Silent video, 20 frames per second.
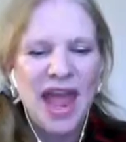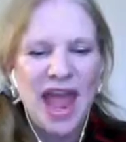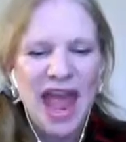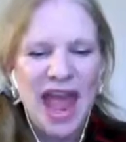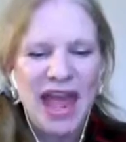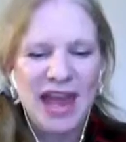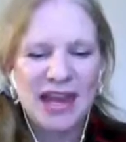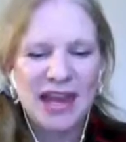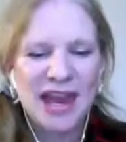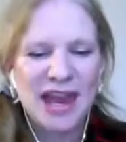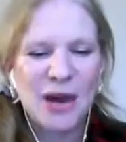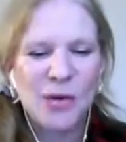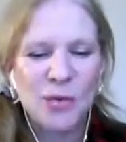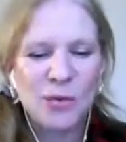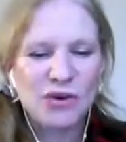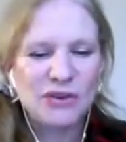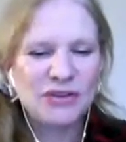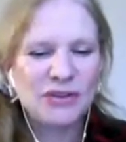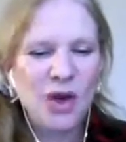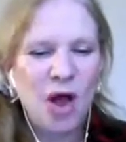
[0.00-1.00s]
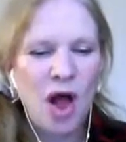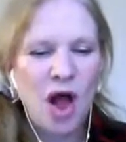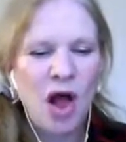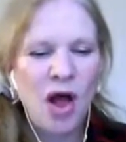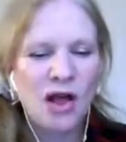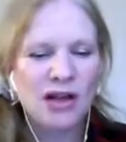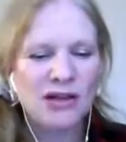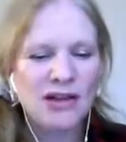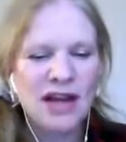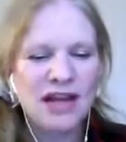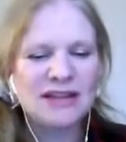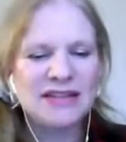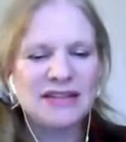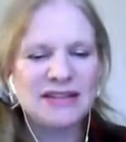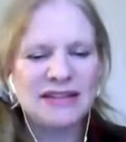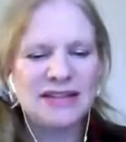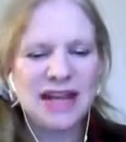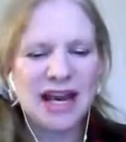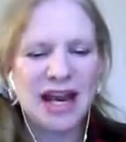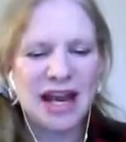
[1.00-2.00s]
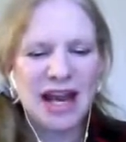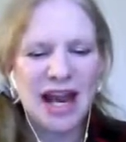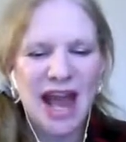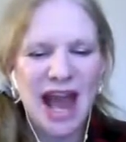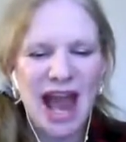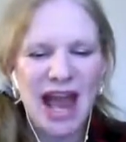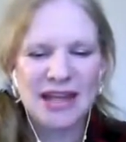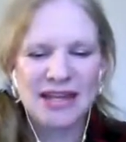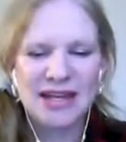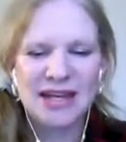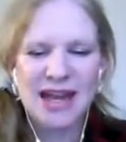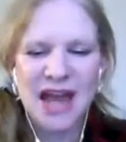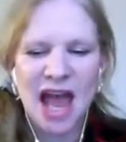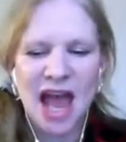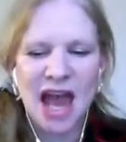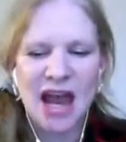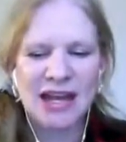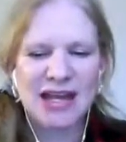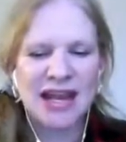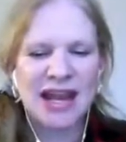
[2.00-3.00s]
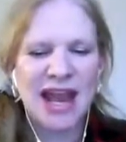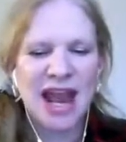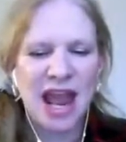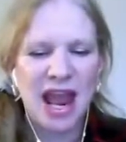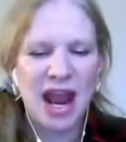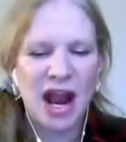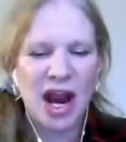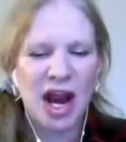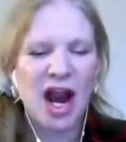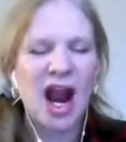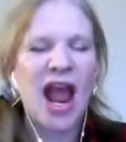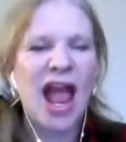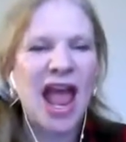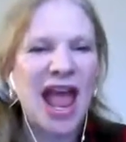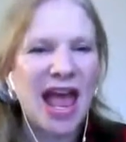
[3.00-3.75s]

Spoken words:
And it was called Sick and Denied Care